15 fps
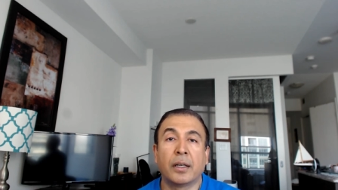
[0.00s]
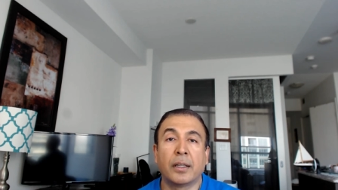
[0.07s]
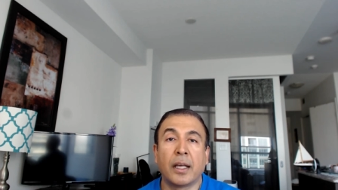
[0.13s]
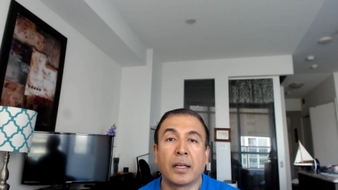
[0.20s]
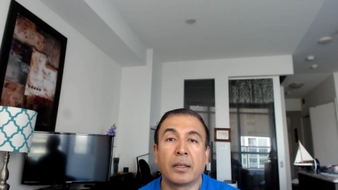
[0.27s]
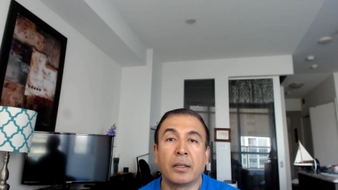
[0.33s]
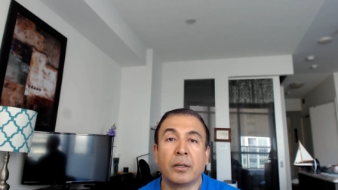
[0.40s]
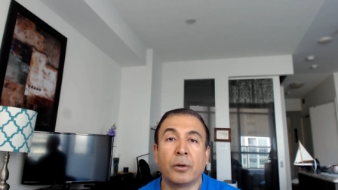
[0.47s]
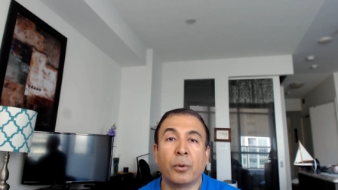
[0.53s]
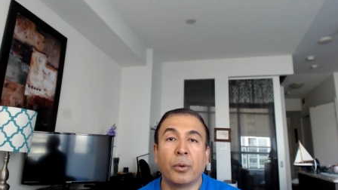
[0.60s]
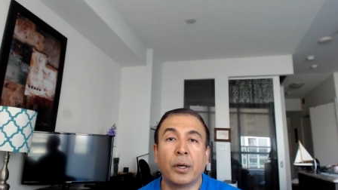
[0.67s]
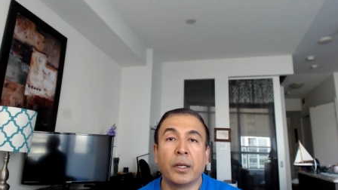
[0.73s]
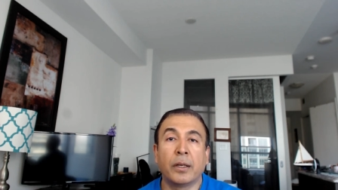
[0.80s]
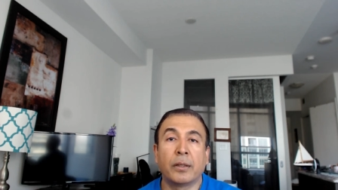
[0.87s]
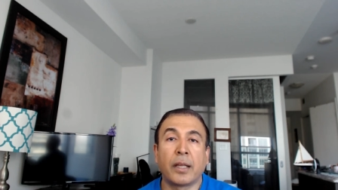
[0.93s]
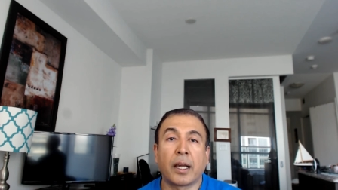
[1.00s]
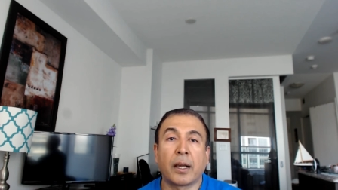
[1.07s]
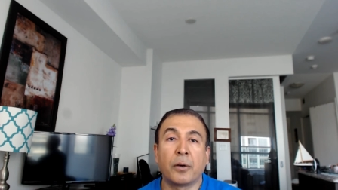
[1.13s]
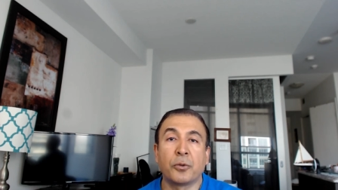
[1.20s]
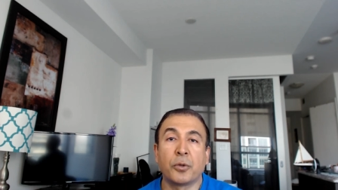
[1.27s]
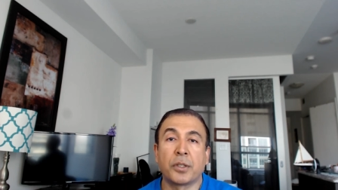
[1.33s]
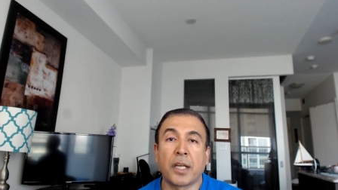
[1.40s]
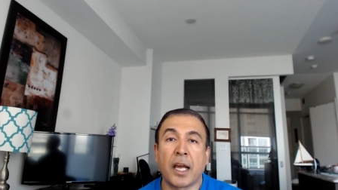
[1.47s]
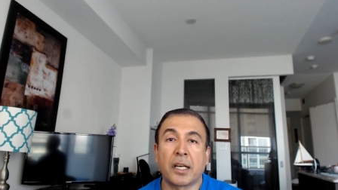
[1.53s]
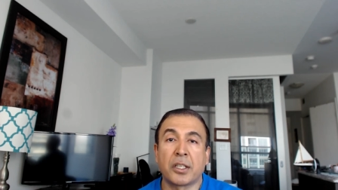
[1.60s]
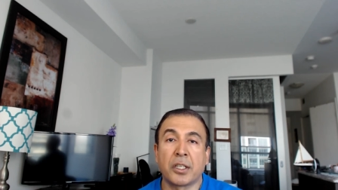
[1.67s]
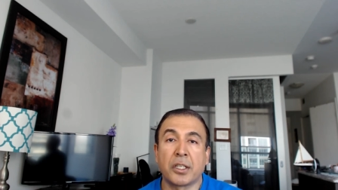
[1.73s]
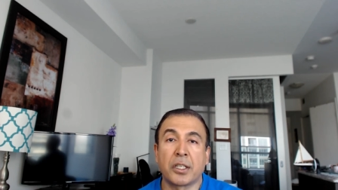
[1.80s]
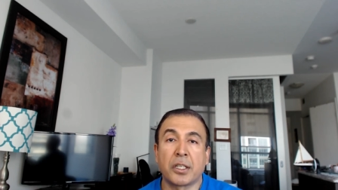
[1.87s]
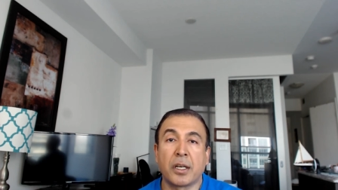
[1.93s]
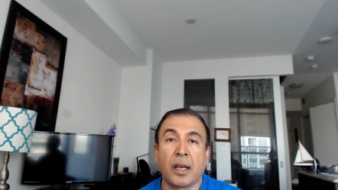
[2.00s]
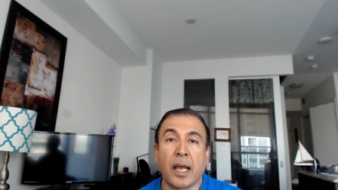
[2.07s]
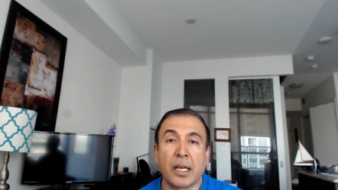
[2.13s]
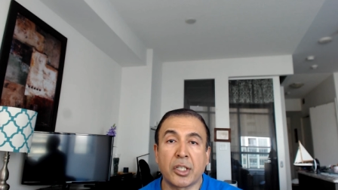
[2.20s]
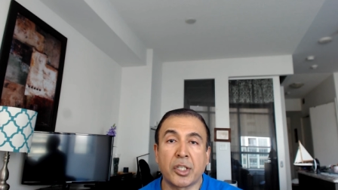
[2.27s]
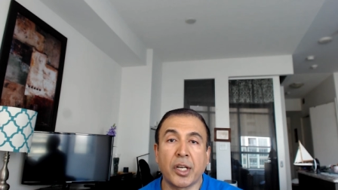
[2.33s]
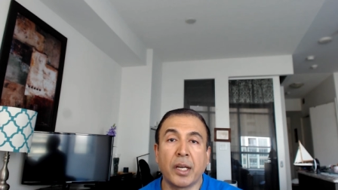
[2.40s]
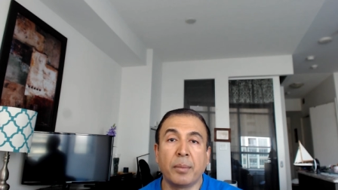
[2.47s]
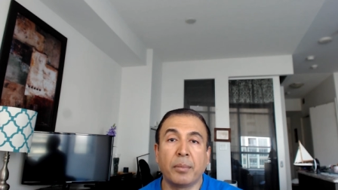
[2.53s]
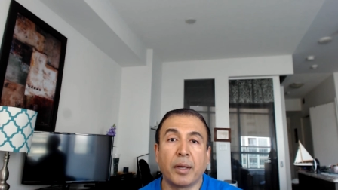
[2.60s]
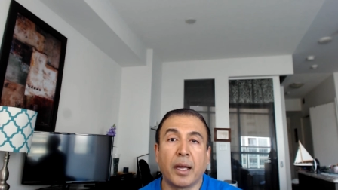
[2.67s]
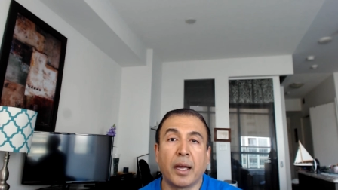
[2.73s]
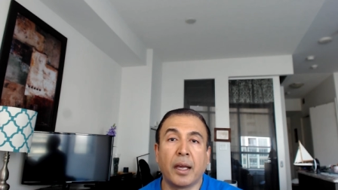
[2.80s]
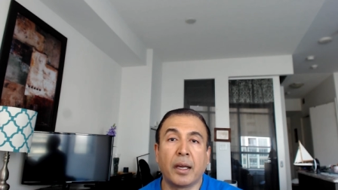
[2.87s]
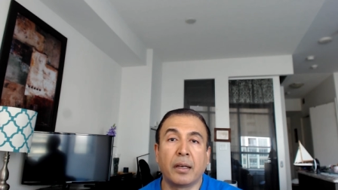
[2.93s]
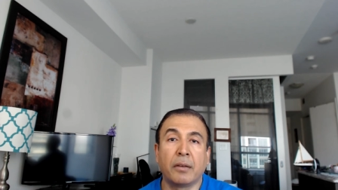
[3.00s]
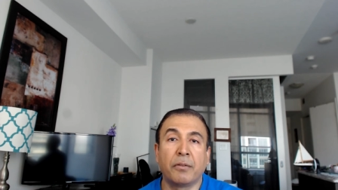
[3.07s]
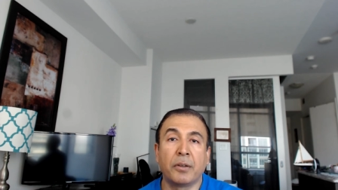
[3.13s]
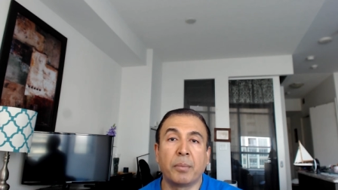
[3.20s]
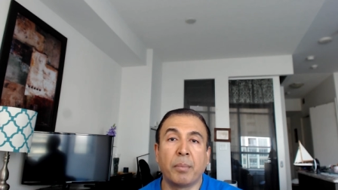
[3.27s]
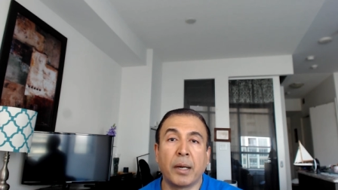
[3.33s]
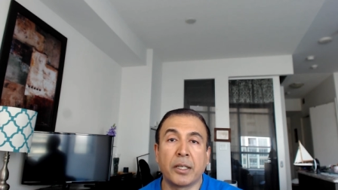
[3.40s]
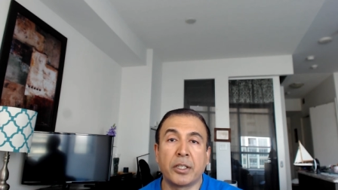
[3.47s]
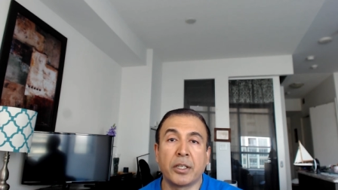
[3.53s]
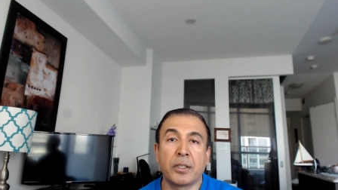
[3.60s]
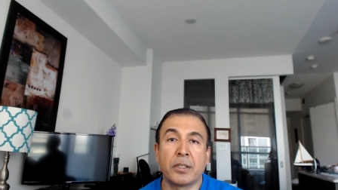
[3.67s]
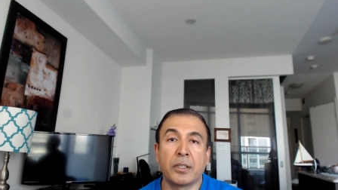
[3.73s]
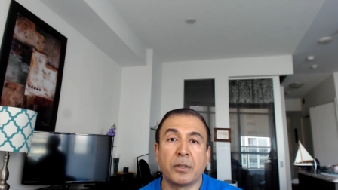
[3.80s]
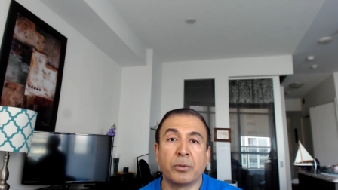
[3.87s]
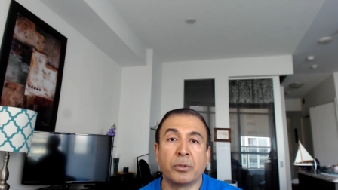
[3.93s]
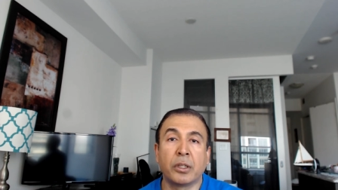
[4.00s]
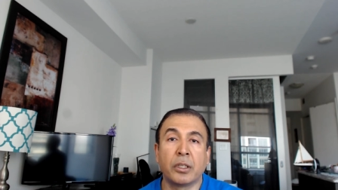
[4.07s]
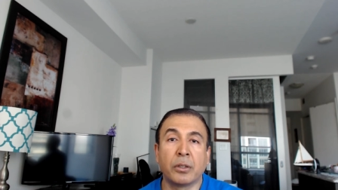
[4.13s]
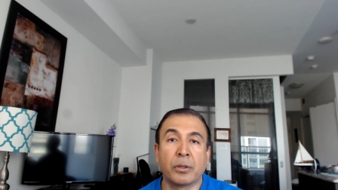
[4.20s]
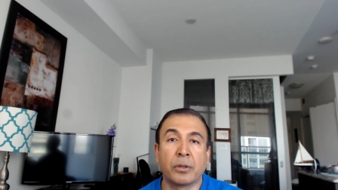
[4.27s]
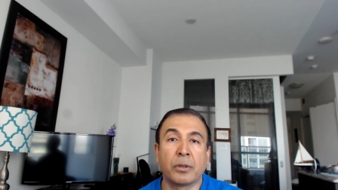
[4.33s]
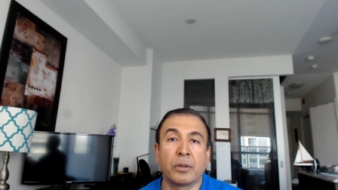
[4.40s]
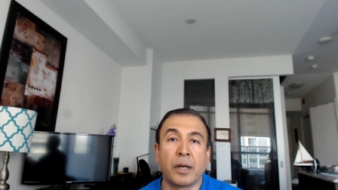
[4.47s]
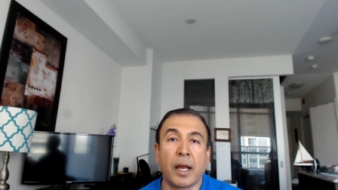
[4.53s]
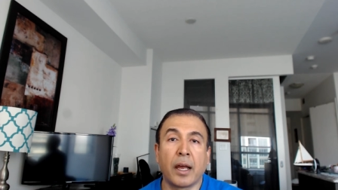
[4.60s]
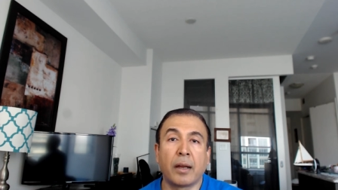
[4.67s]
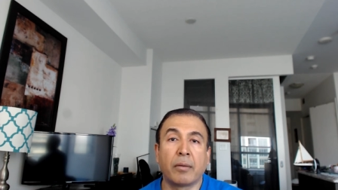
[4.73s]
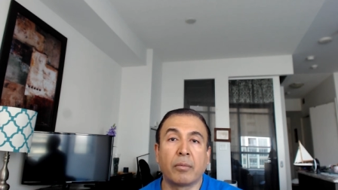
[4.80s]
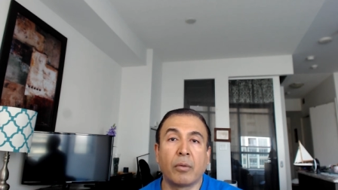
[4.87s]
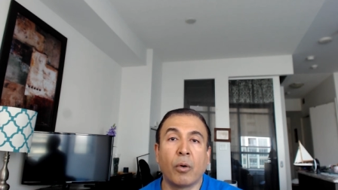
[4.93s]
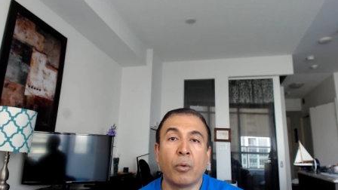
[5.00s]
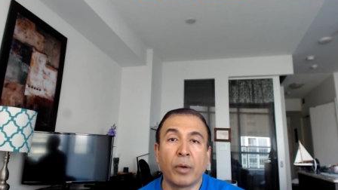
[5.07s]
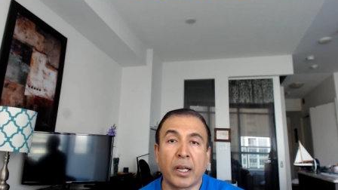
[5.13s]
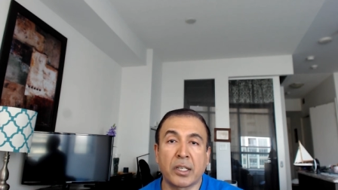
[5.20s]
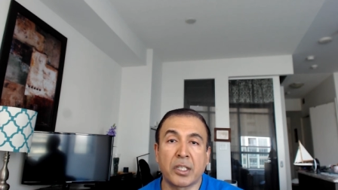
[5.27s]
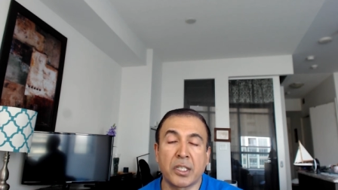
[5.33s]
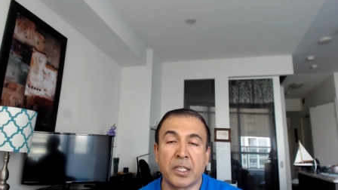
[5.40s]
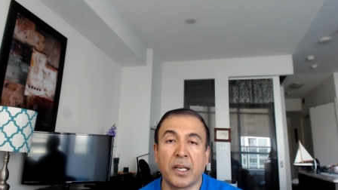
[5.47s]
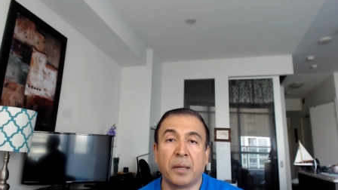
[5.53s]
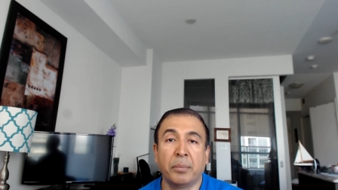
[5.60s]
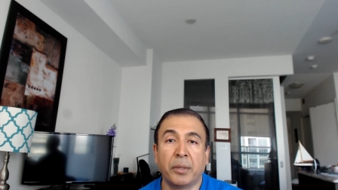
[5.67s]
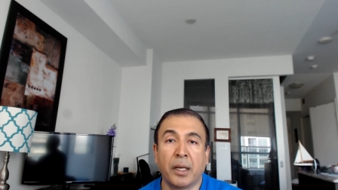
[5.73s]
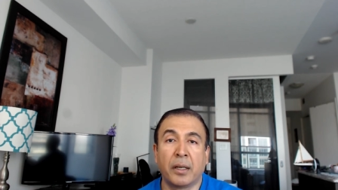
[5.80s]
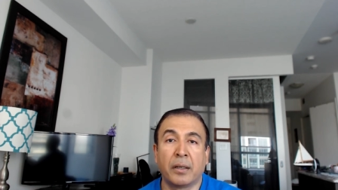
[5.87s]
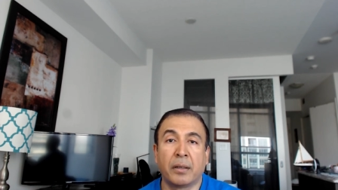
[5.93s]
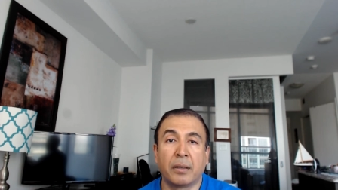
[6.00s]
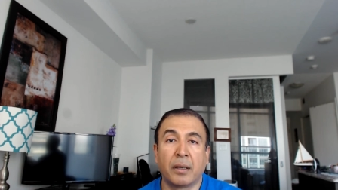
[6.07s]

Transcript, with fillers: that when the account was accessed last time, and if it matches with your own access time, then